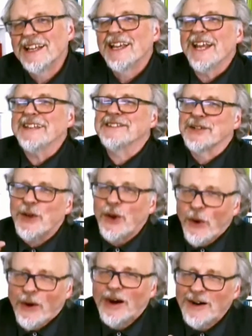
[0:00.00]
It's the
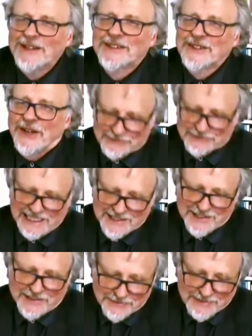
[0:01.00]
core also of
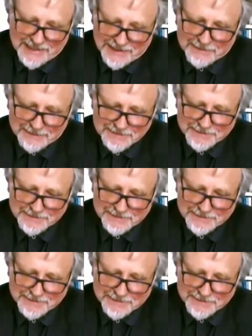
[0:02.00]
religious freedom.